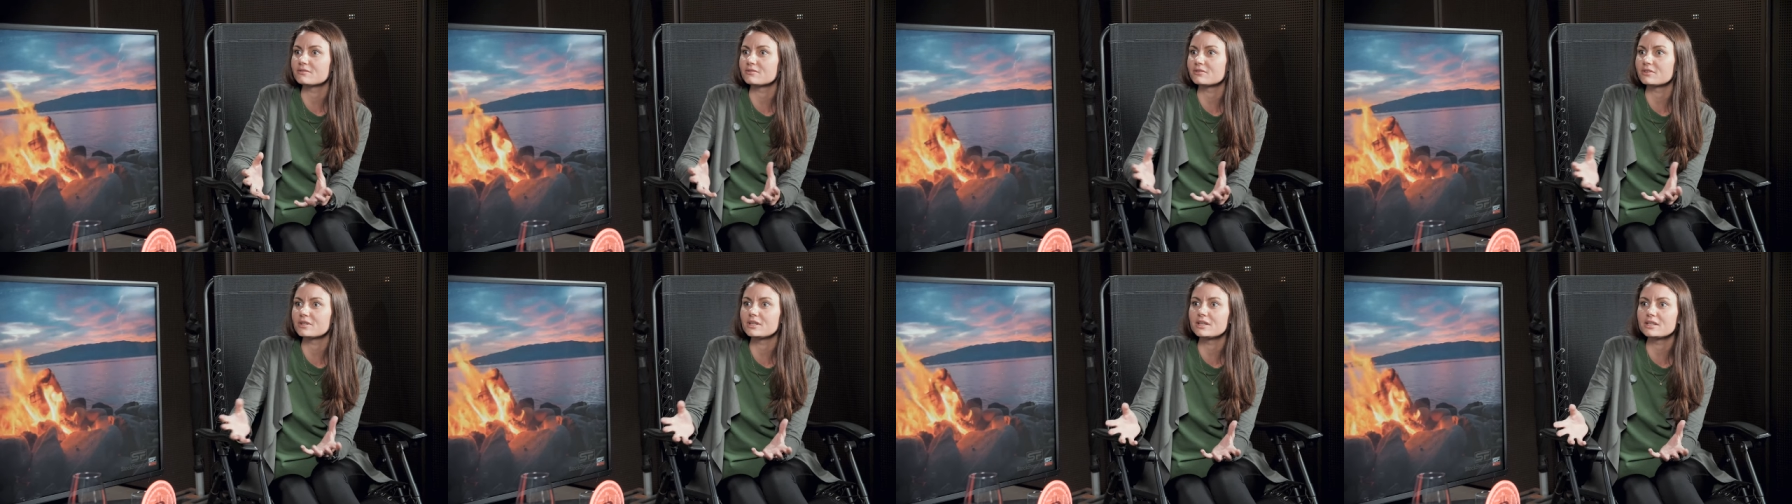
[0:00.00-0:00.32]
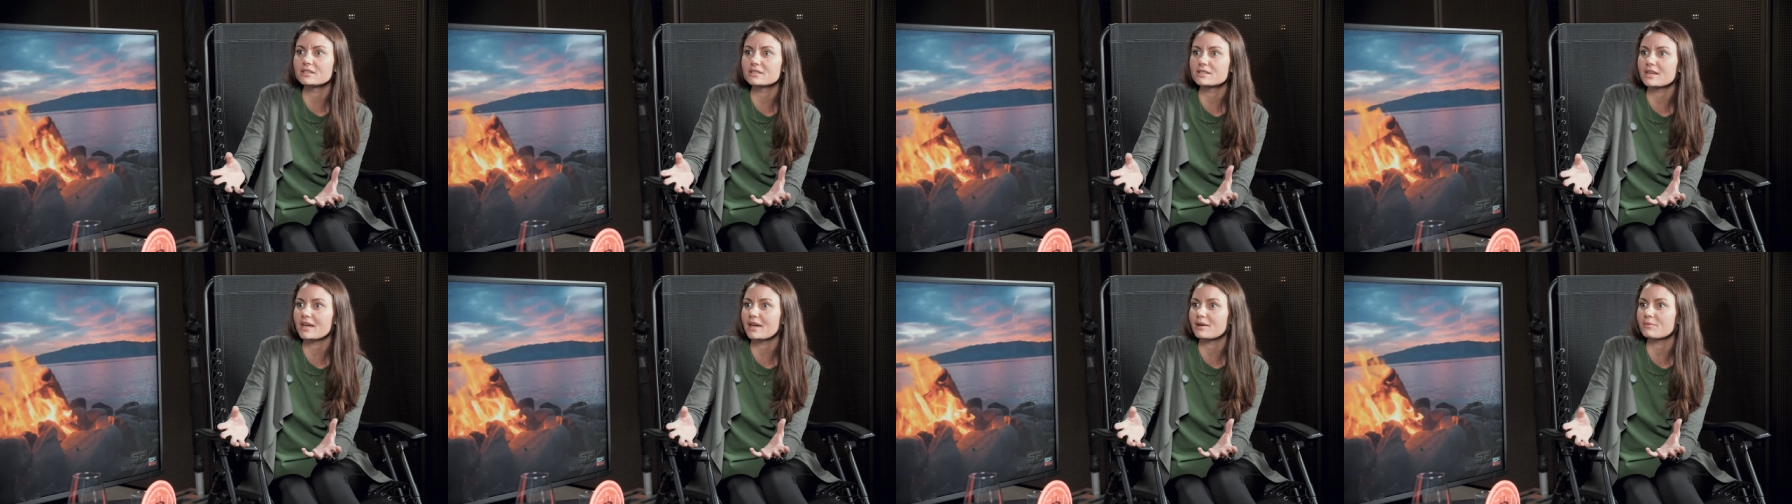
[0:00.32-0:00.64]

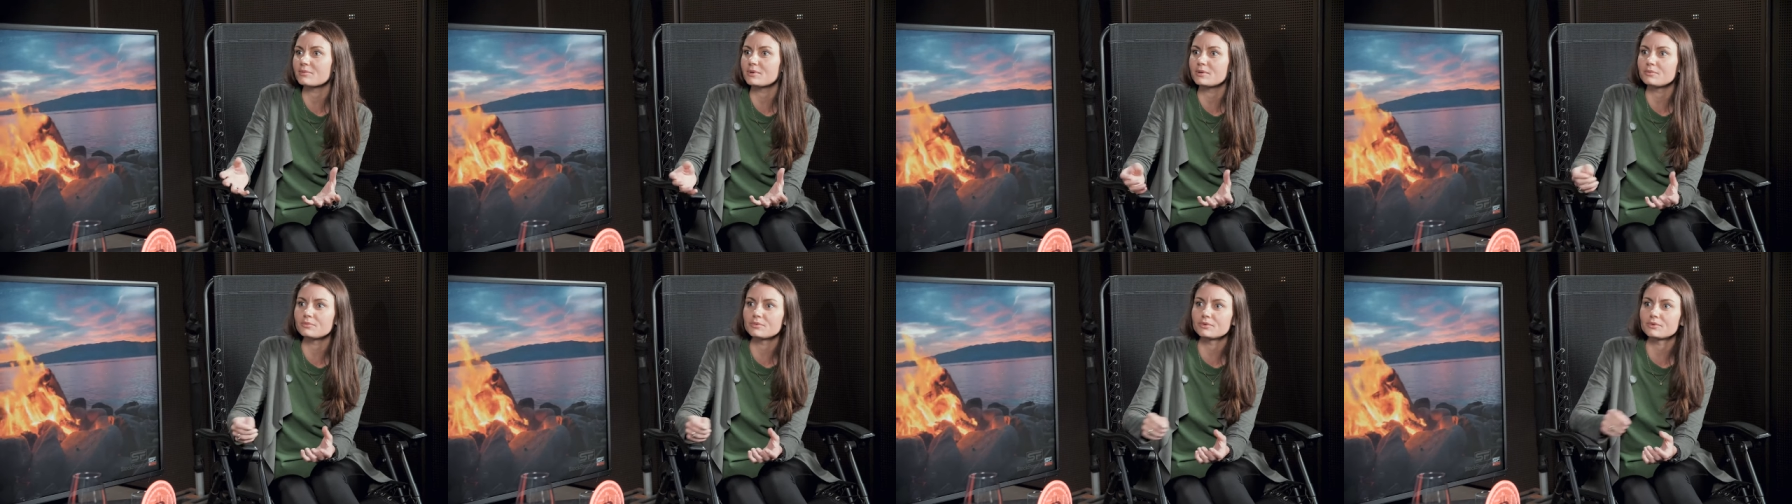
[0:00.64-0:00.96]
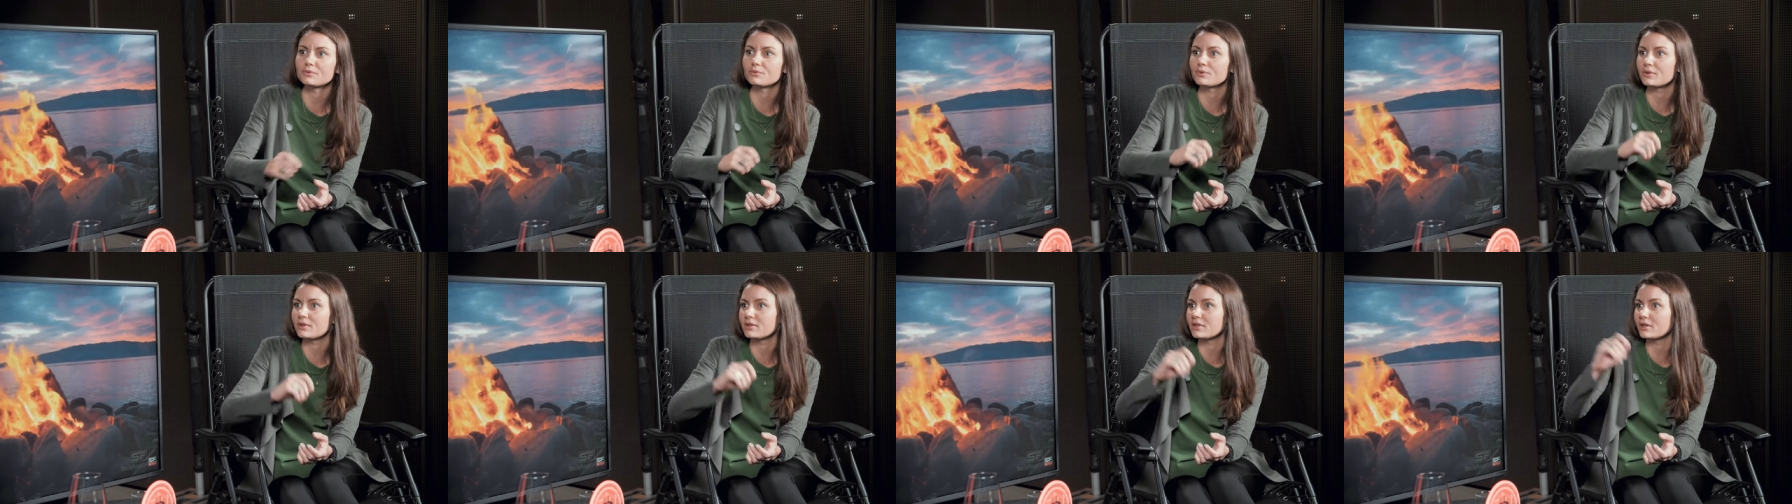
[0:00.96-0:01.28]
really tech
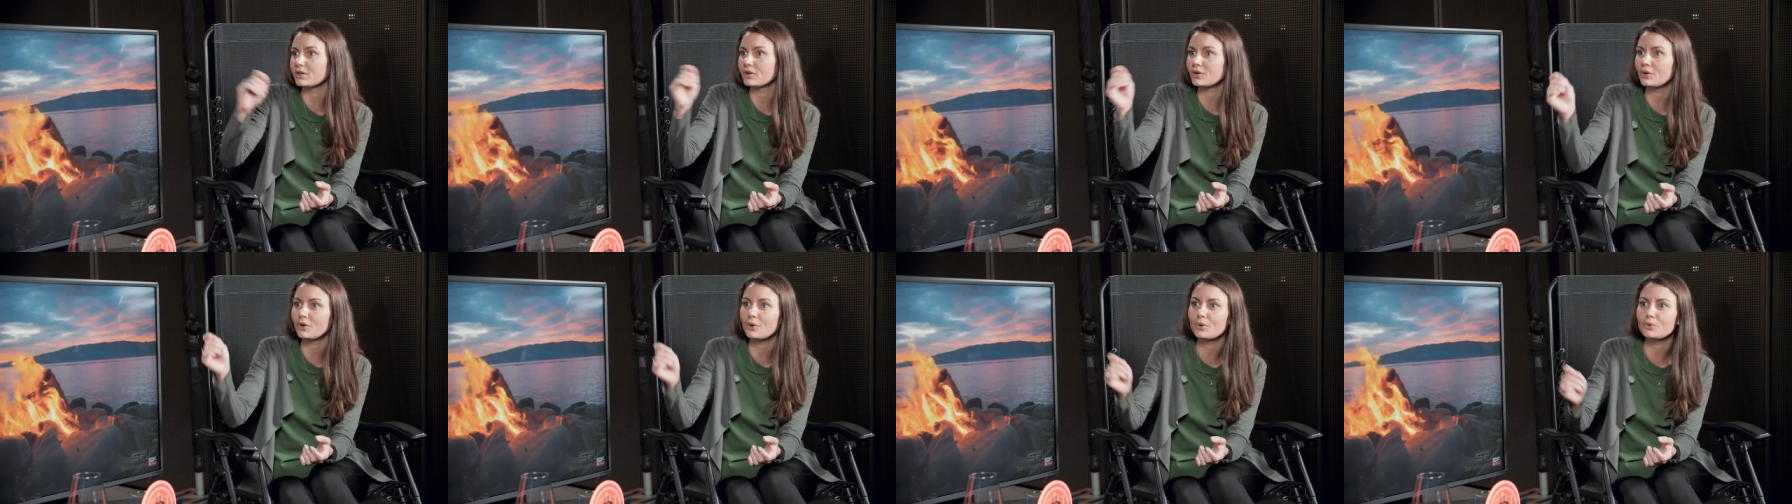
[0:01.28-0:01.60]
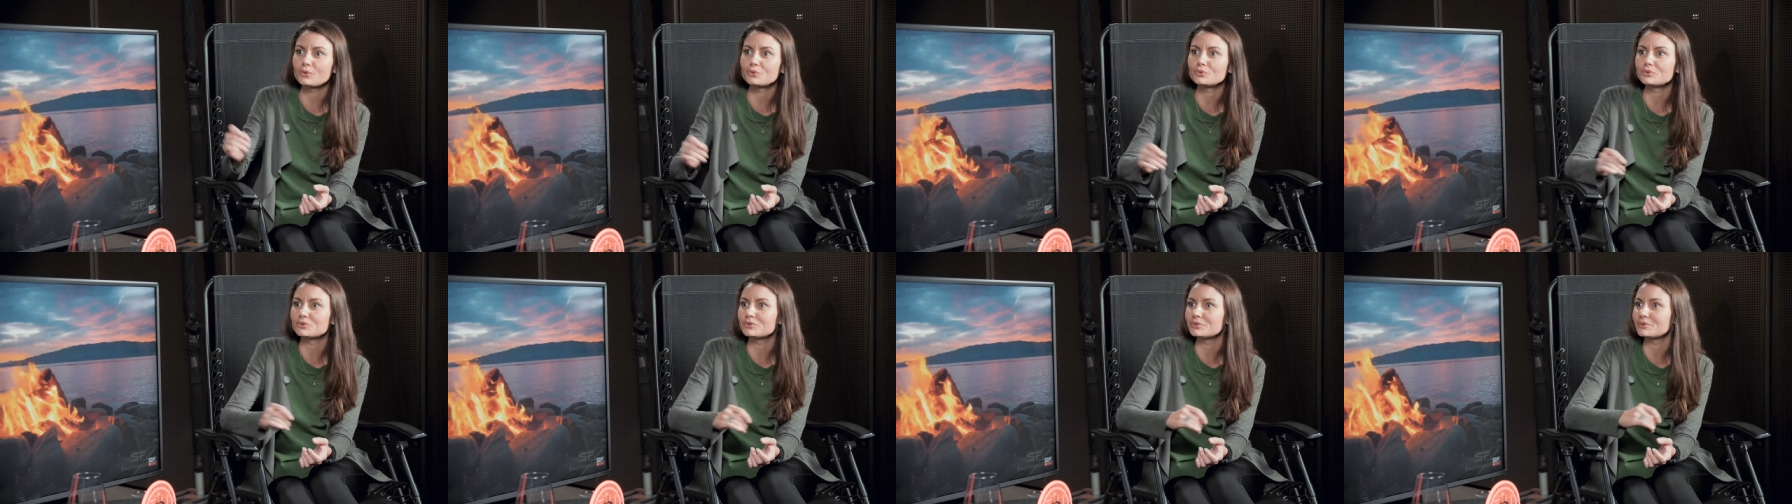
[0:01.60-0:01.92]
people with the
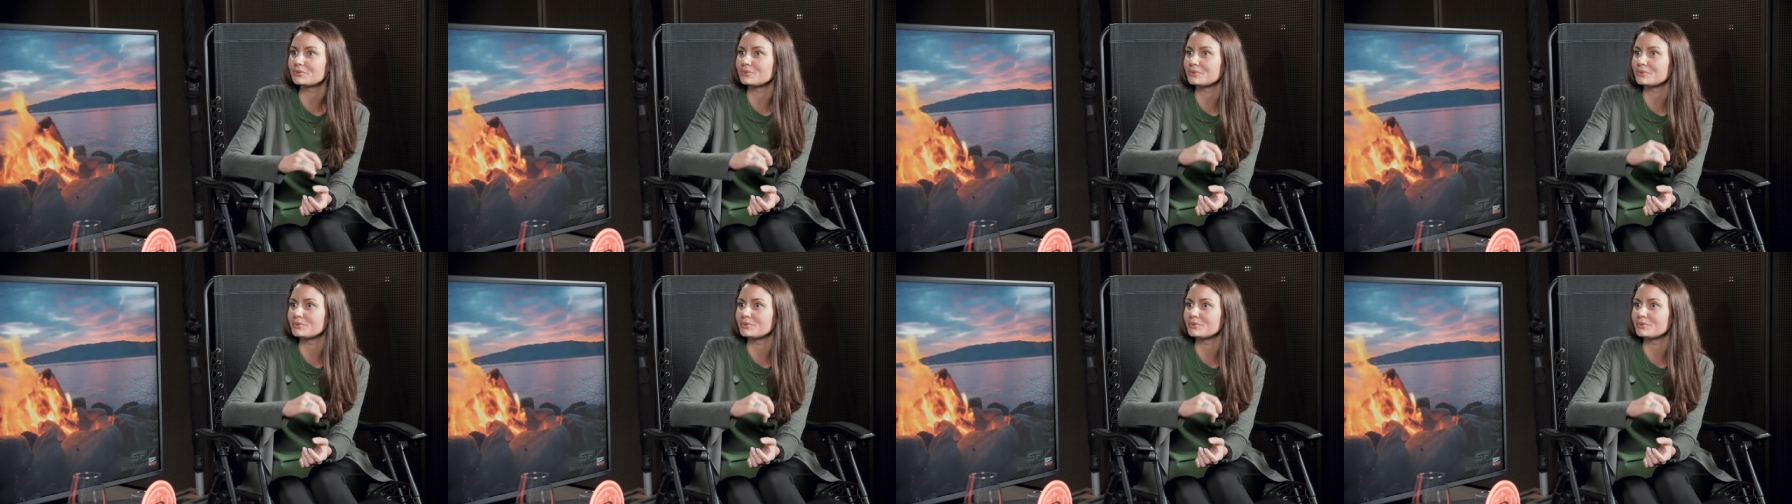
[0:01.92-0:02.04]
code,